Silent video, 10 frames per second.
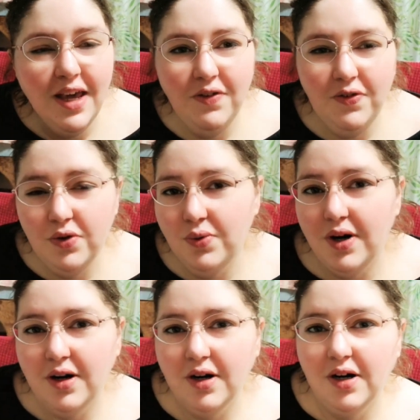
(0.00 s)
If you
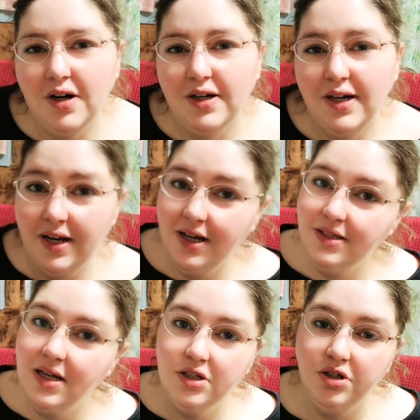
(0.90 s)
are getting
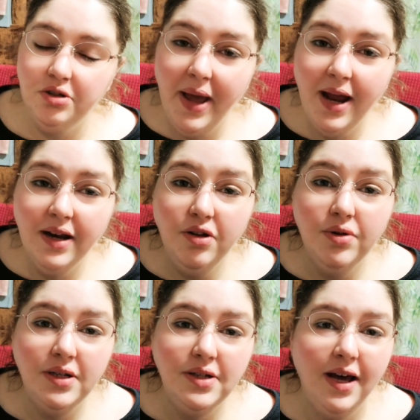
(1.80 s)
it sent to Japan,
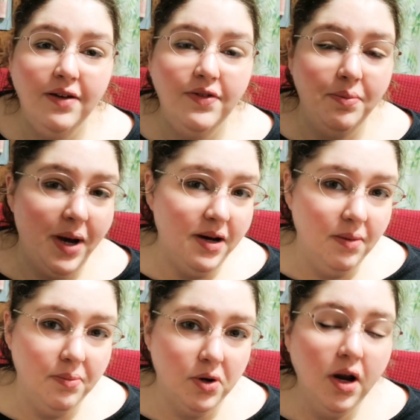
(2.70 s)
you need to have a My
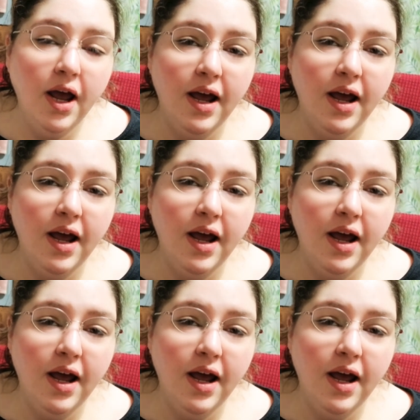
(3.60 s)
Number.